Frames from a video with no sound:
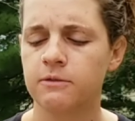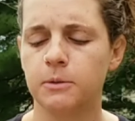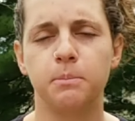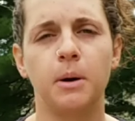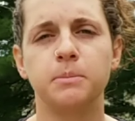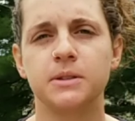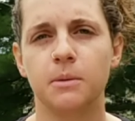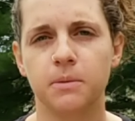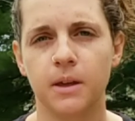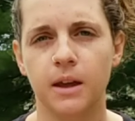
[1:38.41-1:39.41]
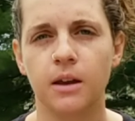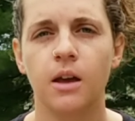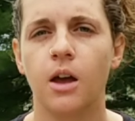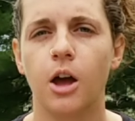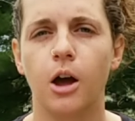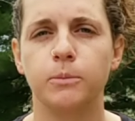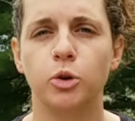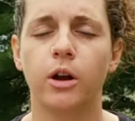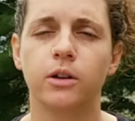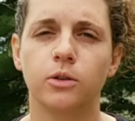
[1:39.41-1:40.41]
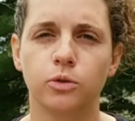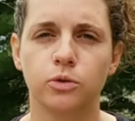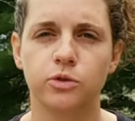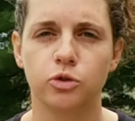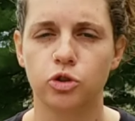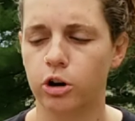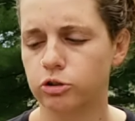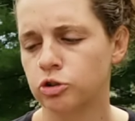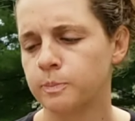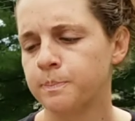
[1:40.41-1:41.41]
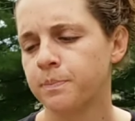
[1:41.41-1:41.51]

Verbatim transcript: If it bumps something, you're not going to lose your charge.